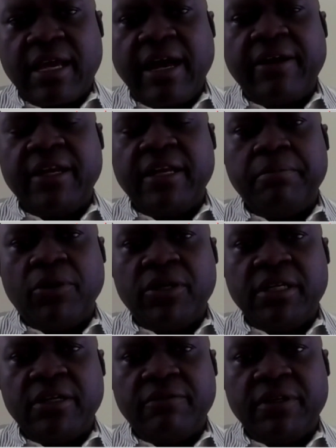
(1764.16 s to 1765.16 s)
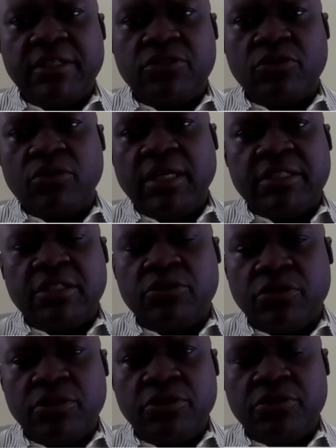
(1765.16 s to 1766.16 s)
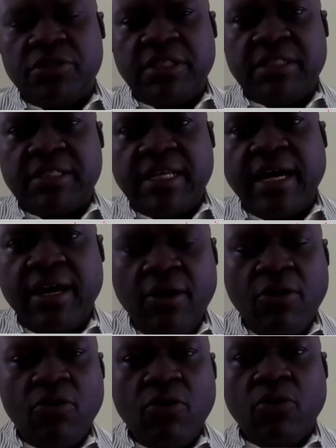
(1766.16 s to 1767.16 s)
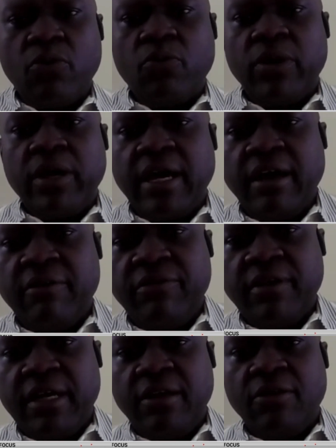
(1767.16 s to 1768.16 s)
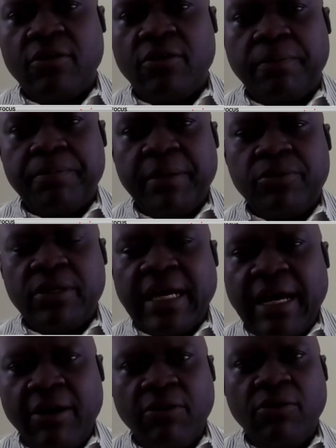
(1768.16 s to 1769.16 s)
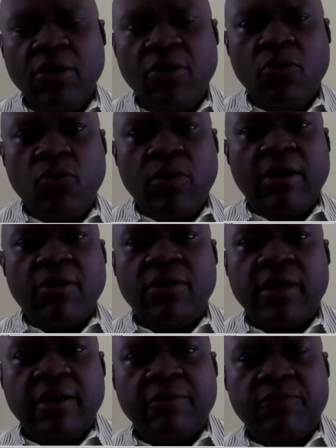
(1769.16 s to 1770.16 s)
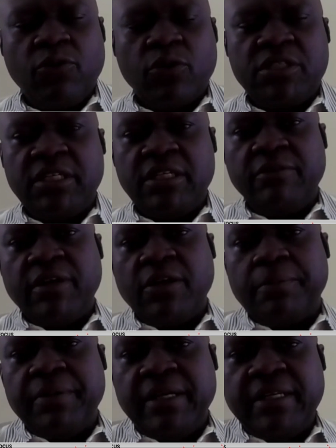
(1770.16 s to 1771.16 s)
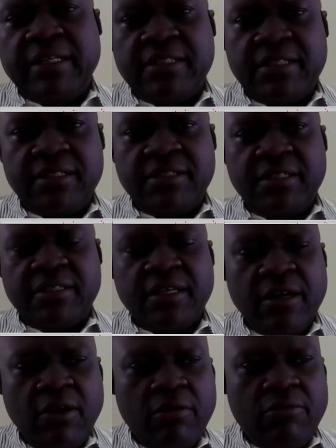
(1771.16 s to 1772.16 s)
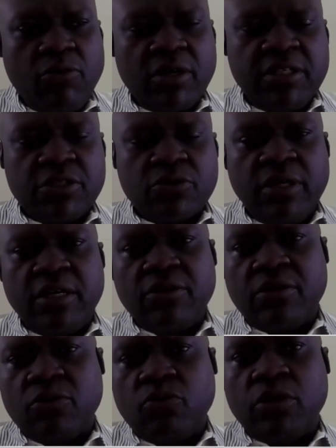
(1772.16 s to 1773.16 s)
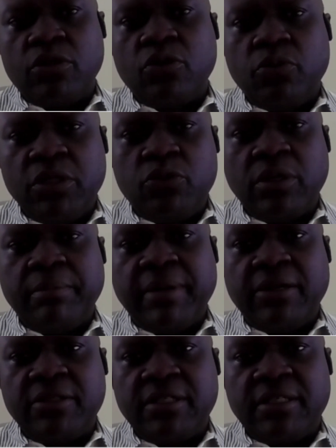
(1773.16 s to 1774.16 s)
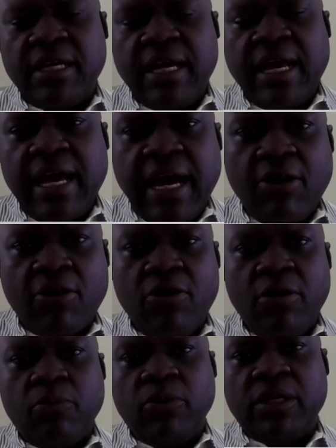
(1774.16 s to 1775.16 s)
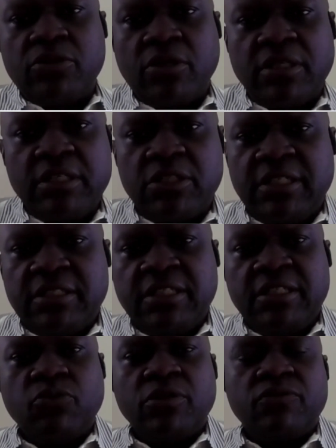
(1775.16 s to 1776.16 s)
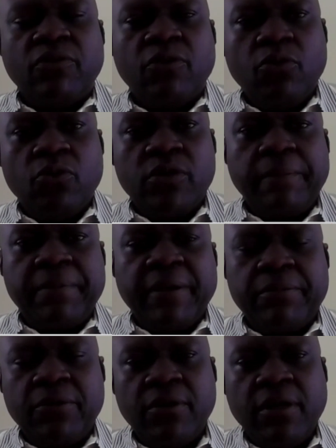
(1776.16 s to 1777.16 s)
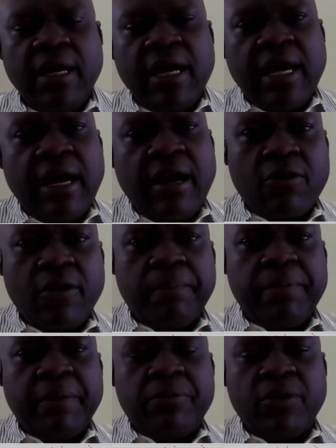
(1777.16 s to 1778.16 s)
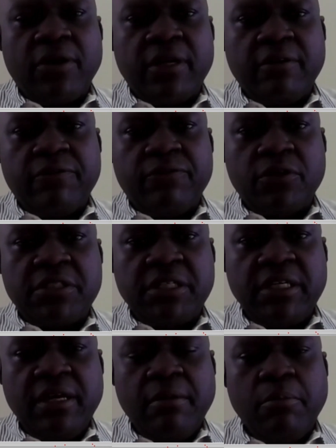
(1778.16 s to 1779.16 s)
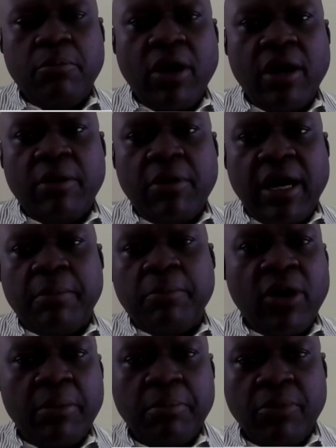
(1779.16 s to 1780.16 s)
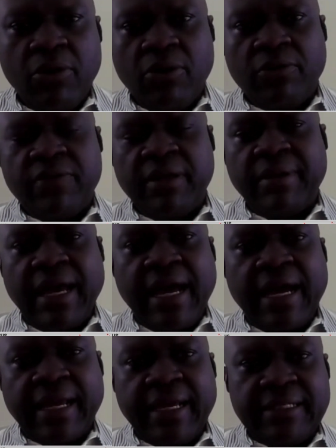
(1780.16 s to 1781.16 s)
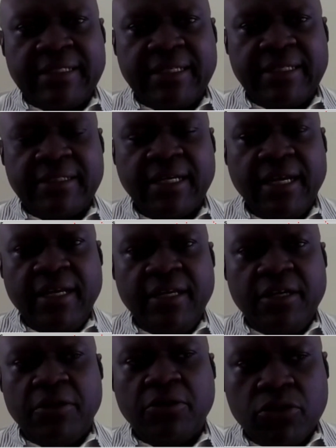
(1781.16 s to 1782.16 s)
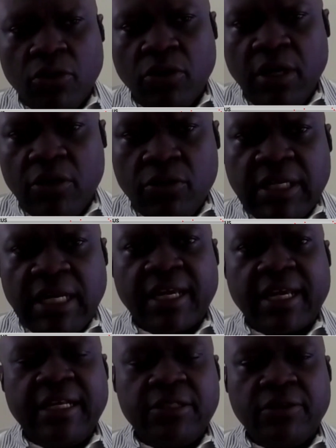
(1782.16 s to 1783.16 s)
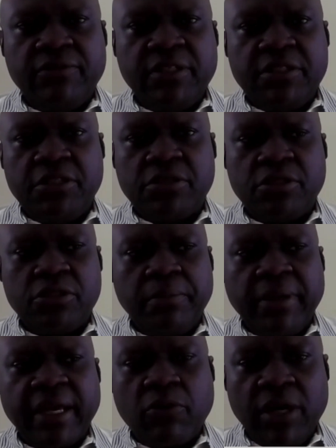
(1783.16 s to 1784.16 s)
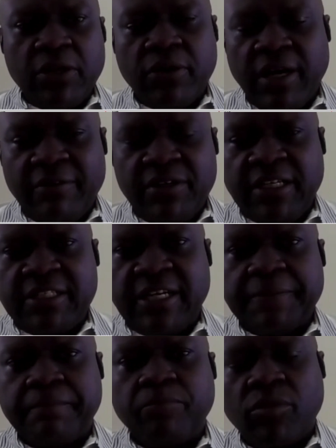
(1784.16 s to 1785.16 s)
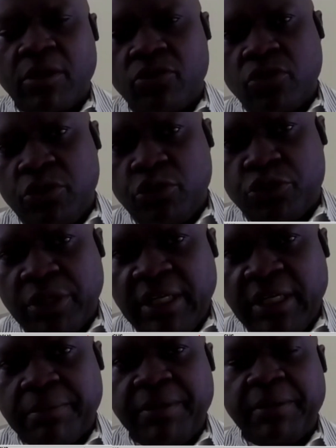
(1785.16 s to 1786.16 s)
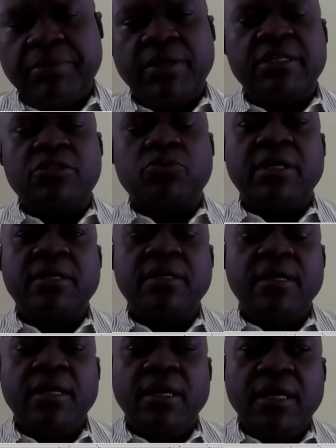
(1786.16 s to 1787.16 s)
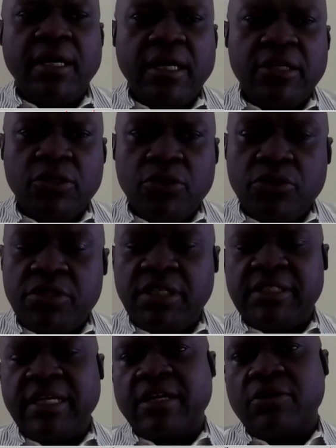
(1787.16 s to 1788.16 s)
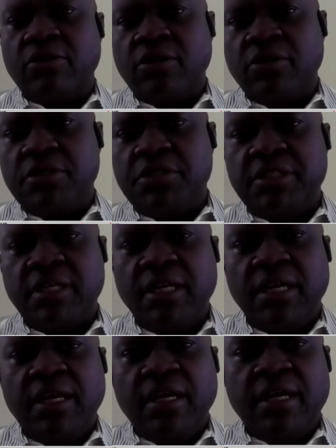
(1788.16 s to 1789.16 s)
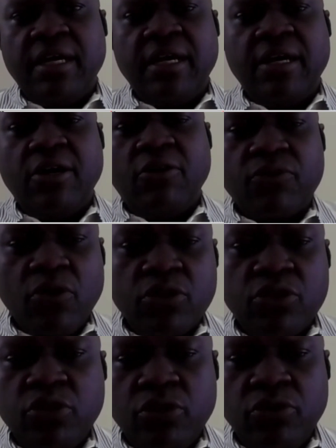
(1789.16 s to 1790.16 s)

carry the burden of it. So let's introduce this there. Or we have a lot of people now who are under 40 developing this disease. What is going on? What do we do about it? How come we thought this disease was for older people? How come people under 40, more and more of them are getting it? So those are the kinds of decisions you make when you have data. So you train the people as well. You use the technologies. Of course,